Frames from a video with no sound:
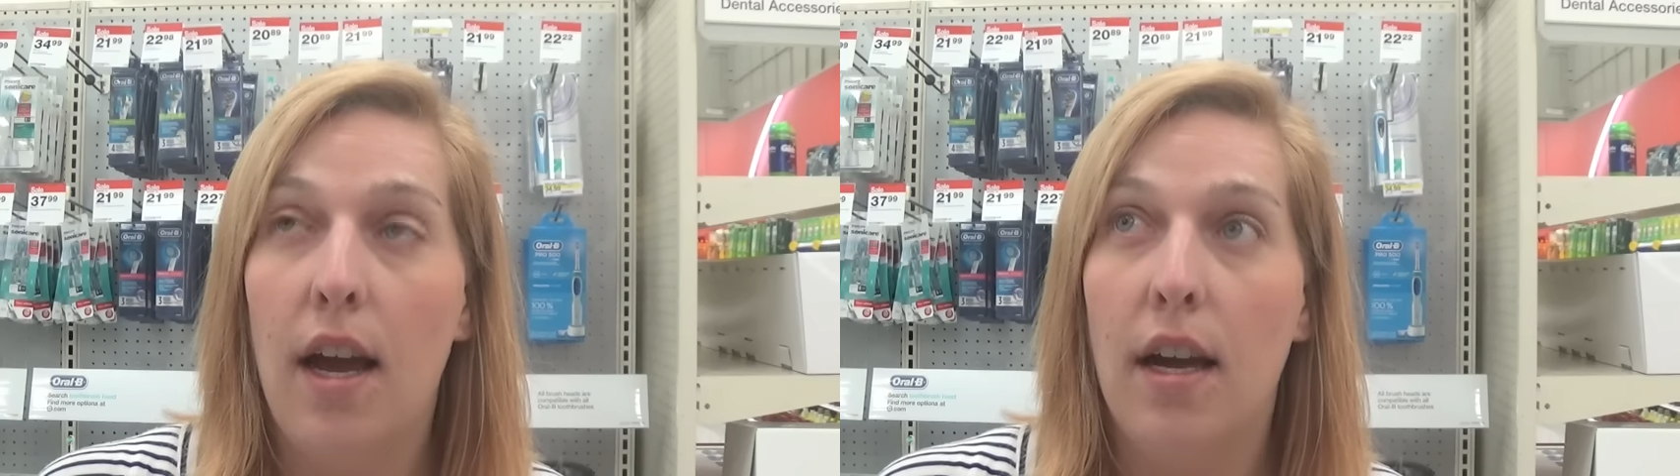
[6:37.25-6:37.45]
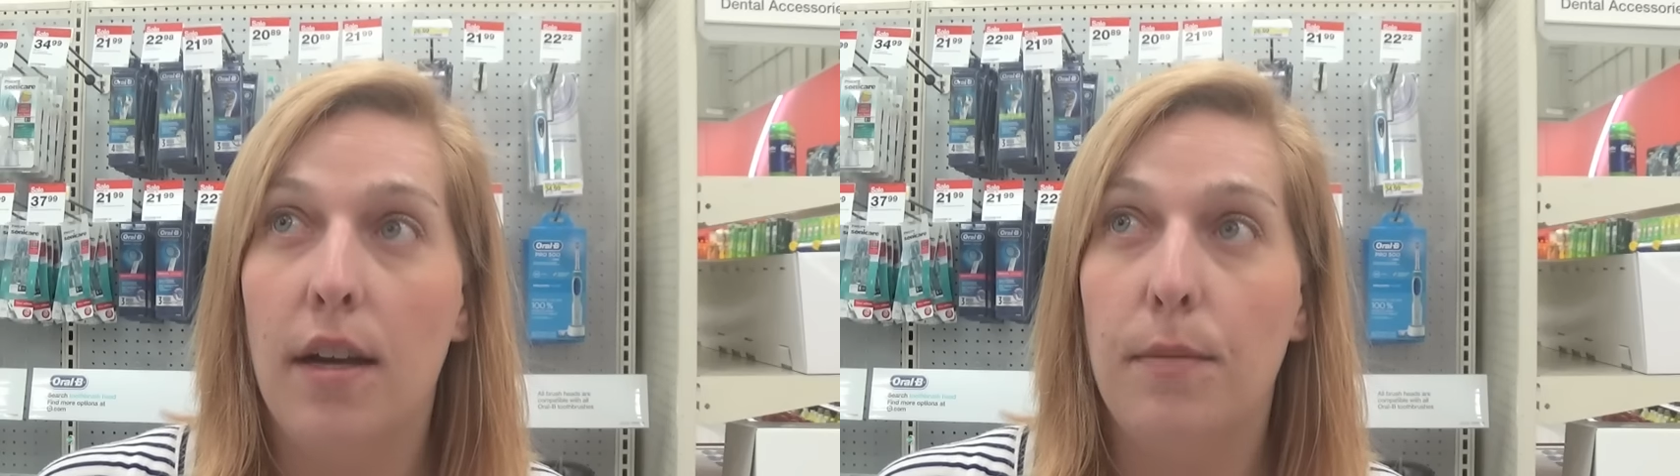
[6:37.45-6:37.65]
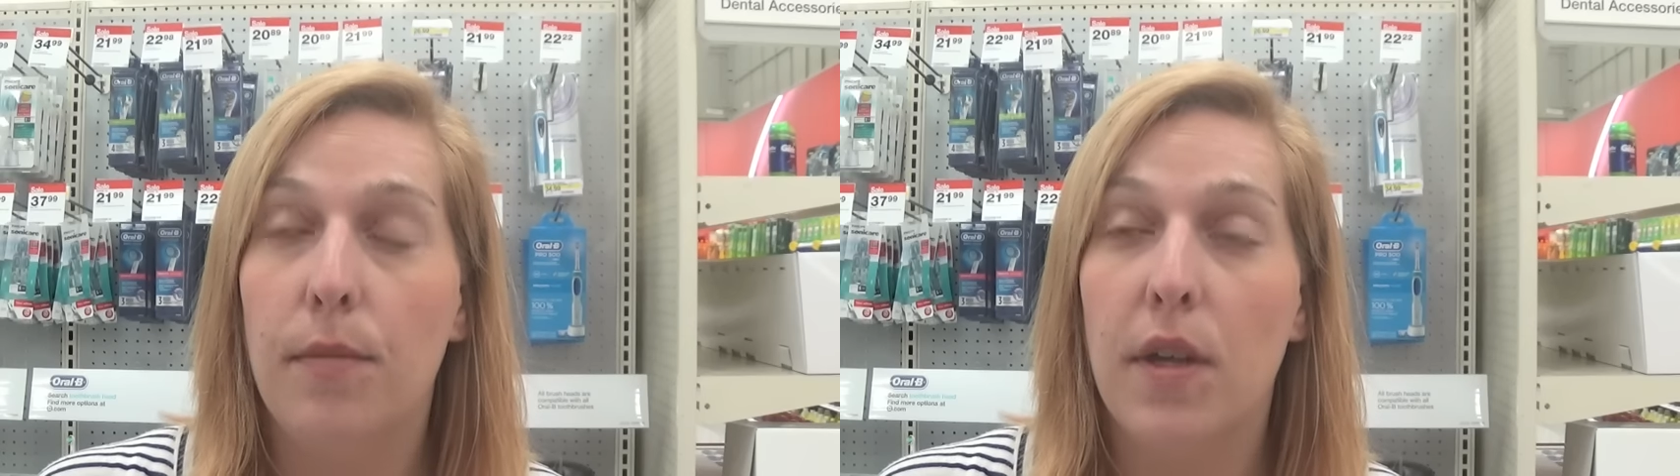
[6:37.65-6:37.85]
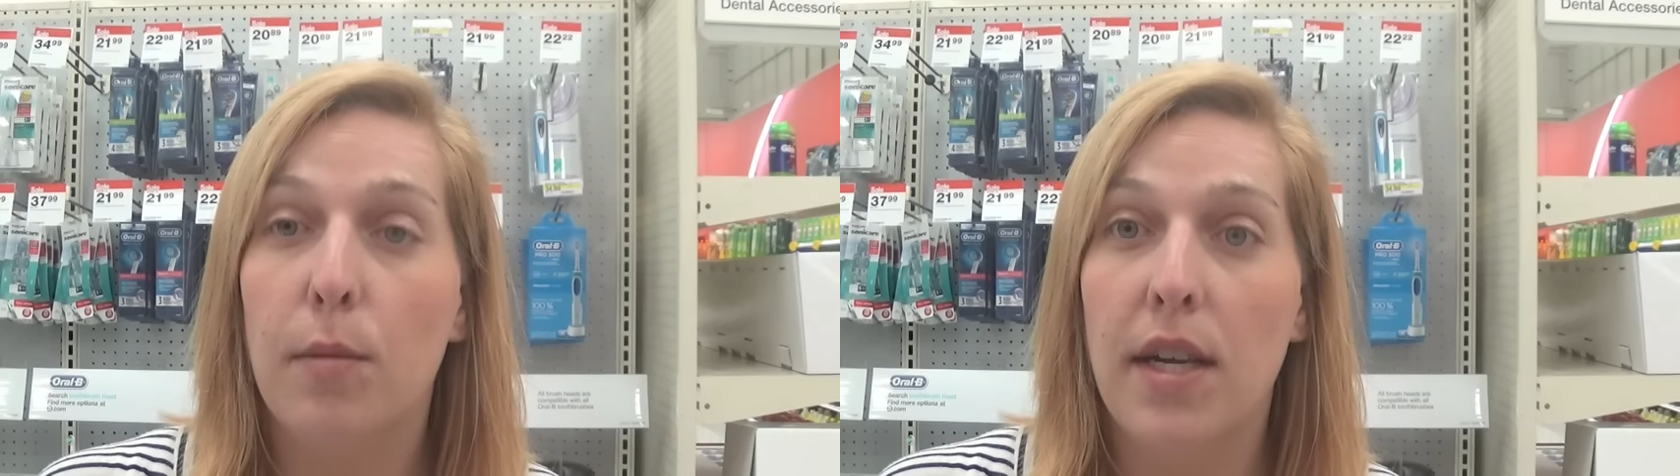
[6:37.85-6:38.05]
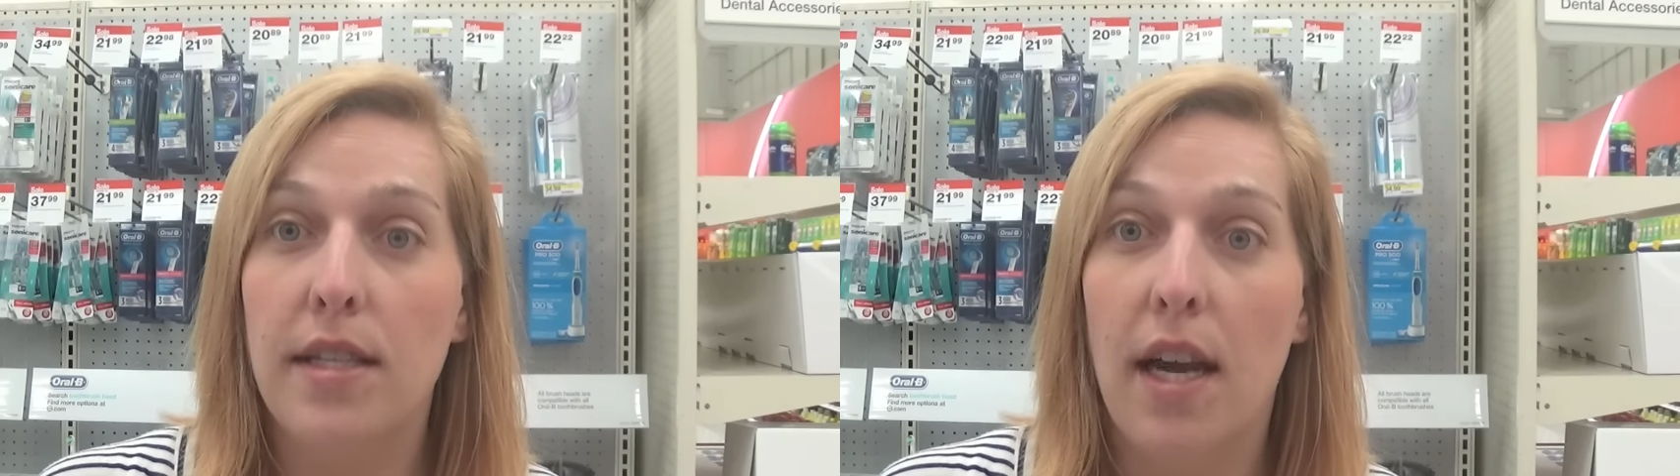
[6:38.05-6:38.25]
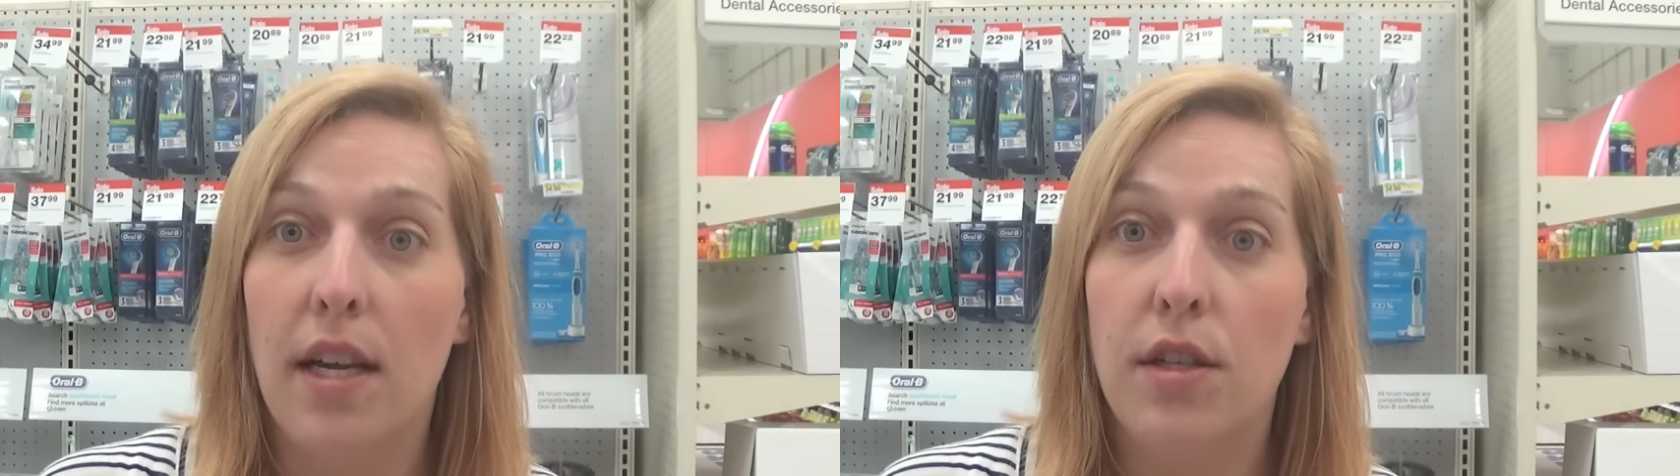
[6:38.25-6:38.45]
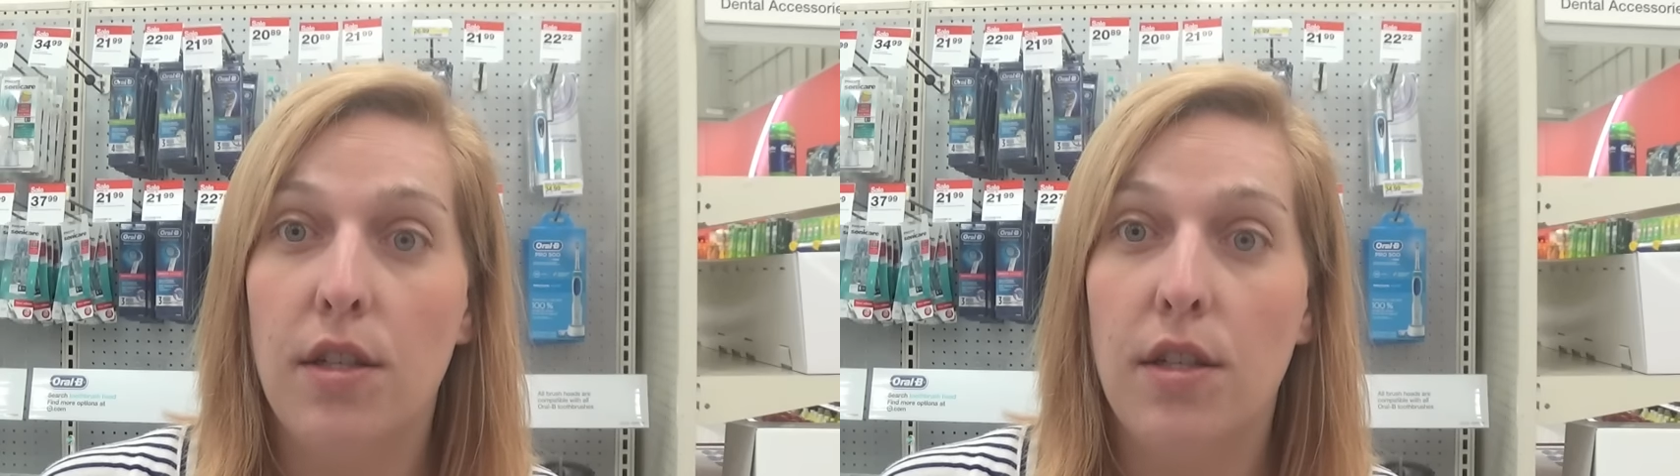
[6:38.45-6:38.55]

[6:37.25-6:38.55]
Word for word: um, their price at